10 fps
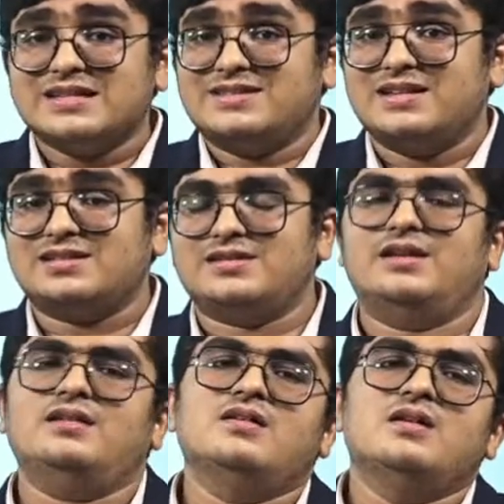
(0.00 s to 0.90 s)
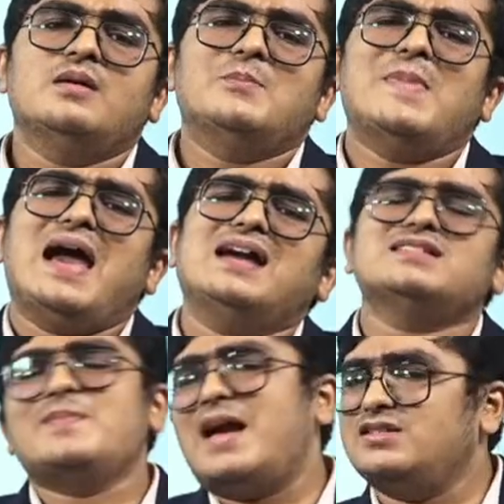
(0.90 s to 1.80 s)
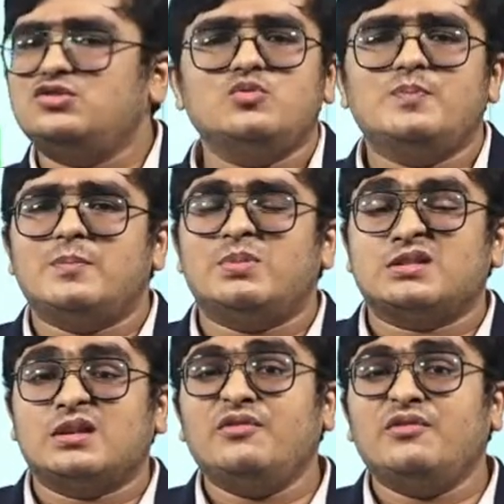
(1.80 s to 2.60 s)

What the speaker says: suggested, max 2 papers.